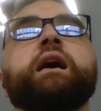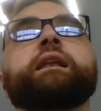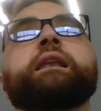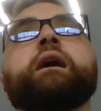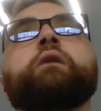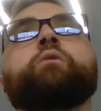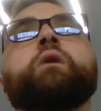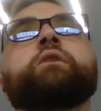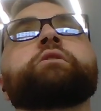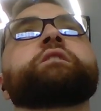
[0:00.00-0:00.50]

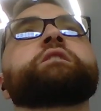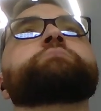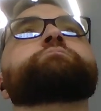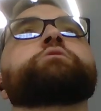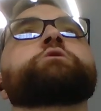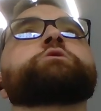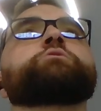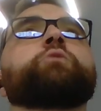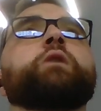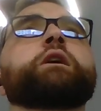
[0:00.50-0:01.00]
Now, while these
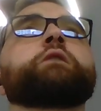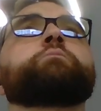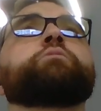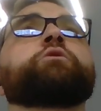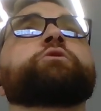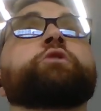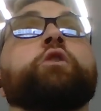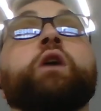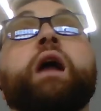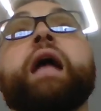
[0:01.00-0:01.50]

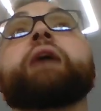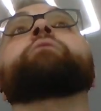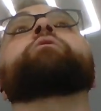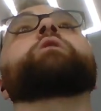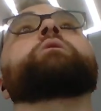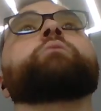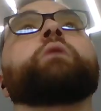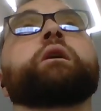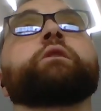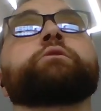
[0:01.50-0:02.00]
persuadables are
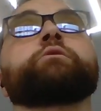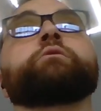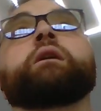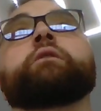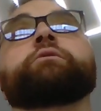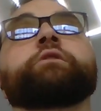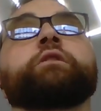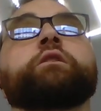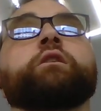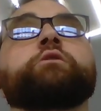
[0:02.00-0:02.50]
everywhere
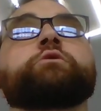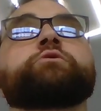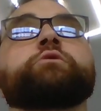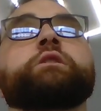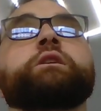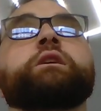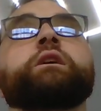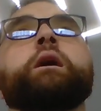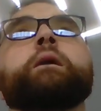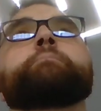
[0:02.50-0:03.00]
throughout the
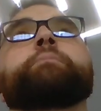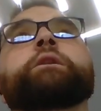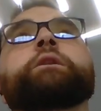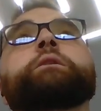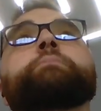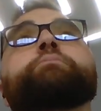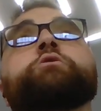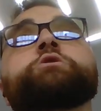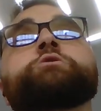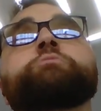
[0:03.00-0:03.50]
country, but
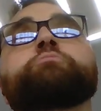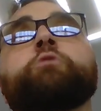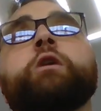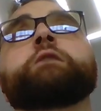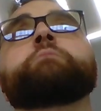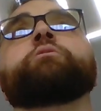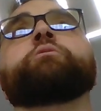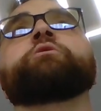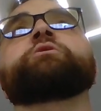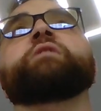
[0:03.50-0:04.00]
the
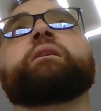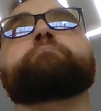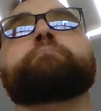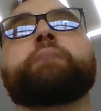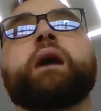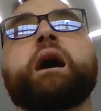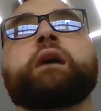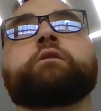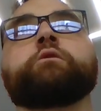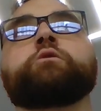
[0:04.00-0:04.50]
persuadables that
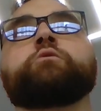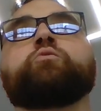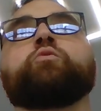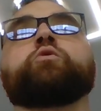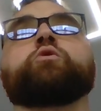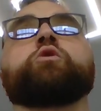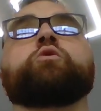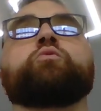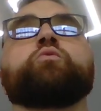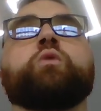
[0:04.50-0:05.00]
mattered
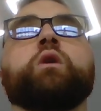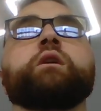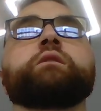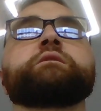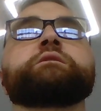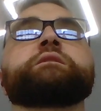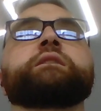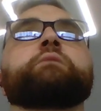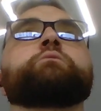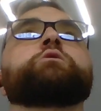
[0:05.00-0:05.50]
were the
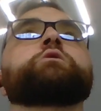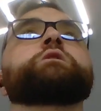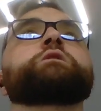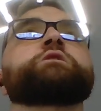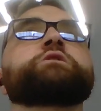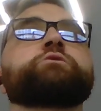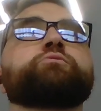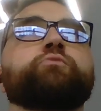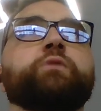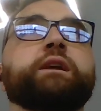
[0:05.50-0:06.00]
ones that were in
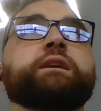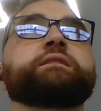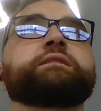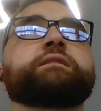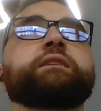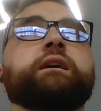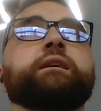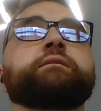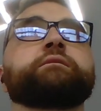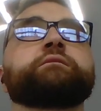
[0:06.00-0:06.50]
swing
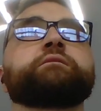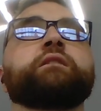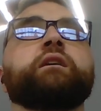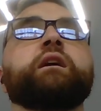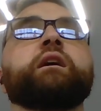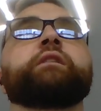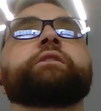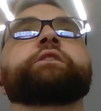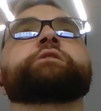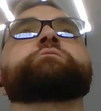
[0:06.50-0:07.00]
states.
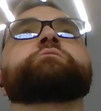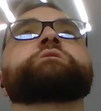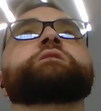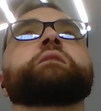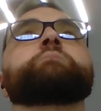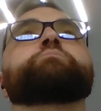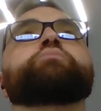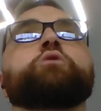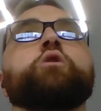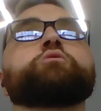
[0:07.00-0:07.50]
This was
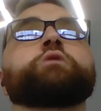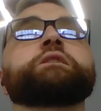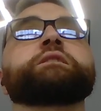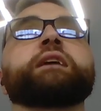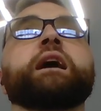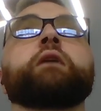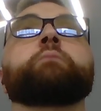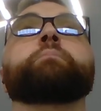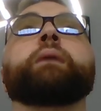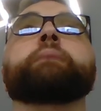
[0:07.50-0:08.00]
then broken
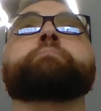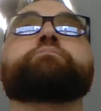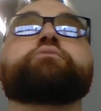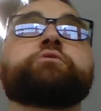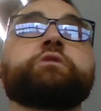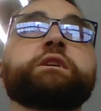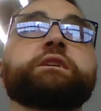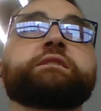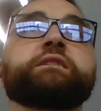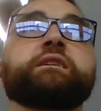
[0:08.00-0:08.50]
down by
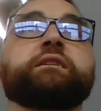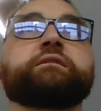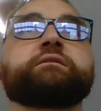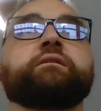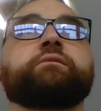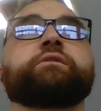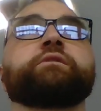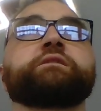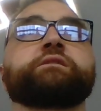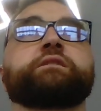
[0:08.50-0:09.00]
precincts
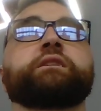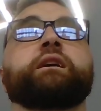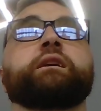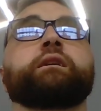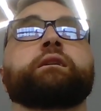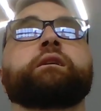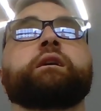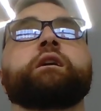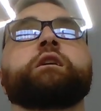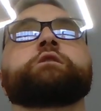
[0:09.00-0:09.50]
of the
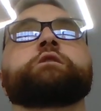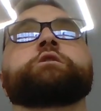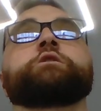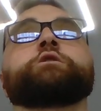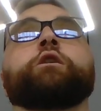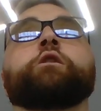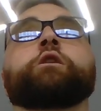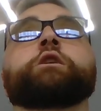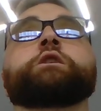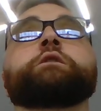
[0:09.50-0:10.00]
state. To
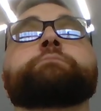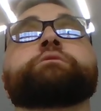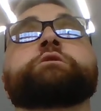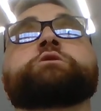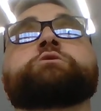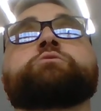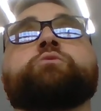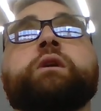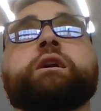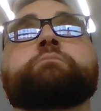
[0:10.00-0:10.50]
target the
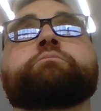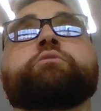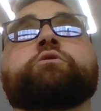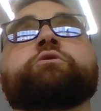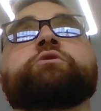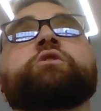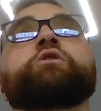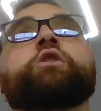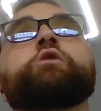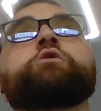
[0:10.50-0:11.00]

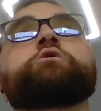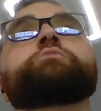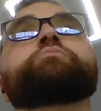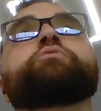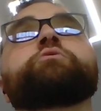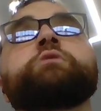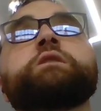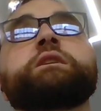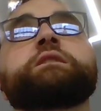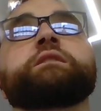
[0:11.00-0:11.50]
persuadables in those
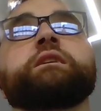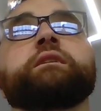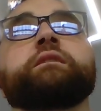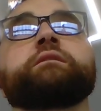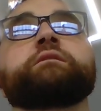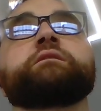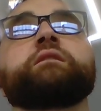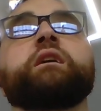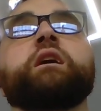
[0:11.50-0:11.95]
precincts,